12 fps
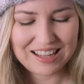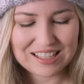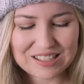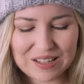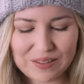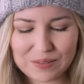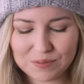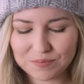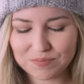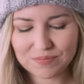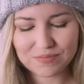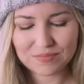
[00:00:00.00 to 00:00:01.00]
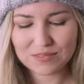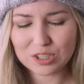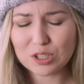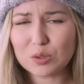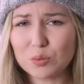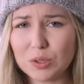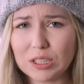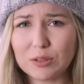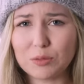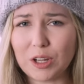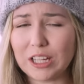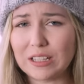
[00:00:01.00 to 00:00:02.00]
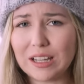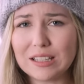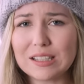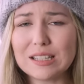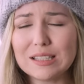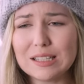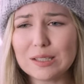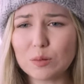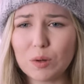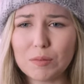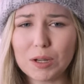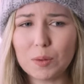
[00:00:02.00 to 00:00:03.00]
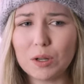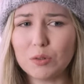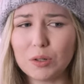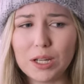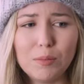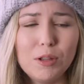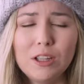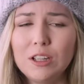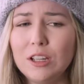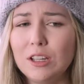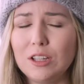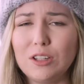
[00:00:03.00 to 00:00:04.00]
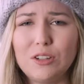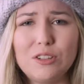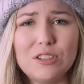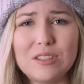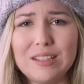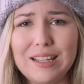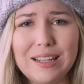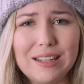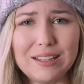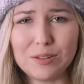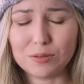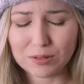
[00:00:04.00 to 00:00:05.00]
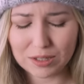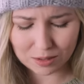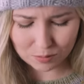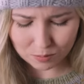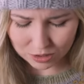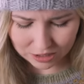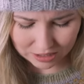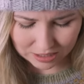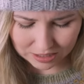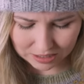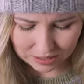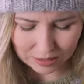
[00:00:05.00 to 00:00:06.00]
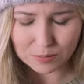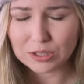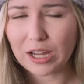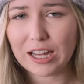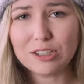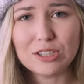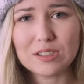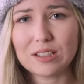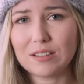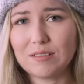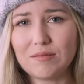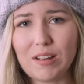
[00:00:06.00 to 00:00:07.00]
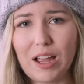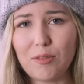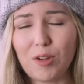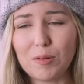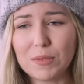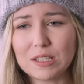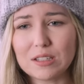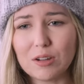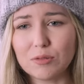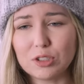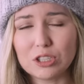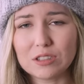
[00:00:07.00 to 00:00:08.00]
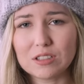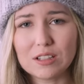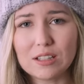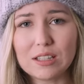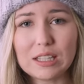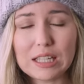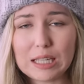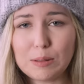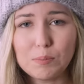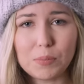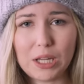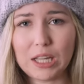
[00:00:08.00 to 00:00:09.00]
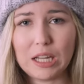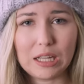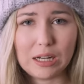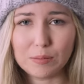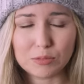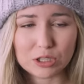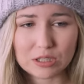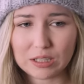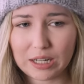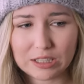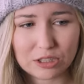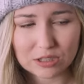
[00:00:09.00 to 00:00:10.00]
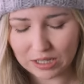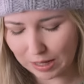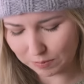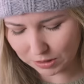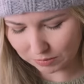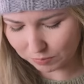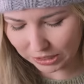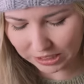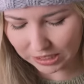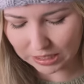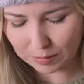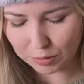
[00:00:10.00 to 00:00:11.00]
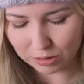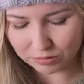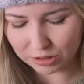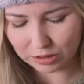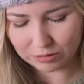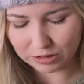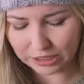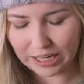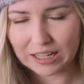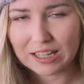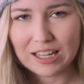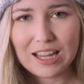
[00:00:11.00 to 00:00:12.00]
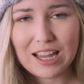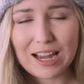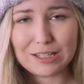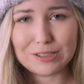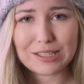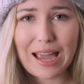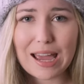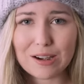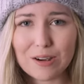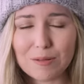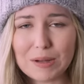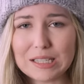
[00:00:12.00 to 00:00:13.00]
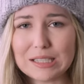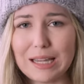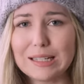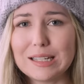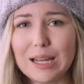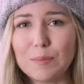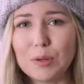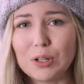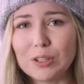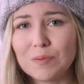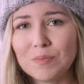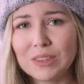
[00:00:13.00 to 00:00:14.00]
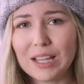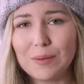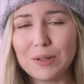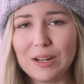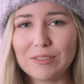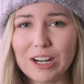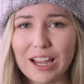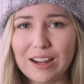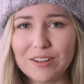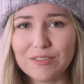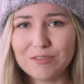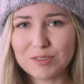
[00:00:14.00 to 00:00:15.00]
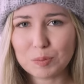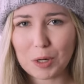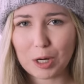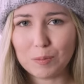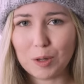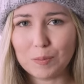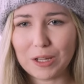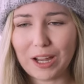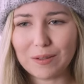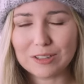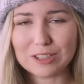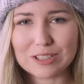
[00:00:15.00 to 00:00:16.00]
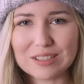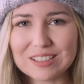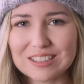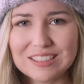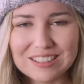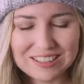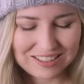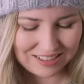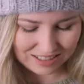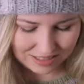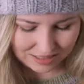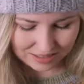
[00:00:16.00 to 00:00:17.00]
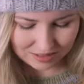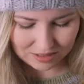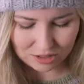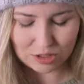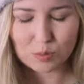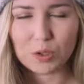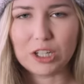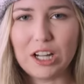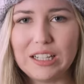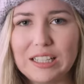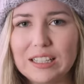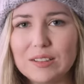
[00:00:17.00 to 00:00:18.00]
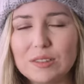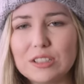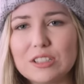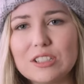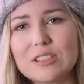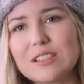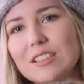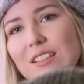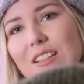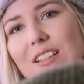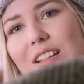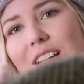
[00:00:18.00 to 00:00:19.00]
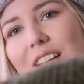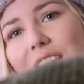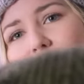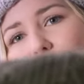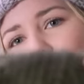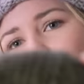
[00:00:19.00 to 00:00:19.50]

So just really fun. And since it's one by one rib, you just get in a rhythm with it. And I was, I just, I found myself just keep picking it up. Just, I just kept it, picking it up over and over again. I just had it on my side table, and whenever I had a spare moment, I would just just work on it. It was just, it was a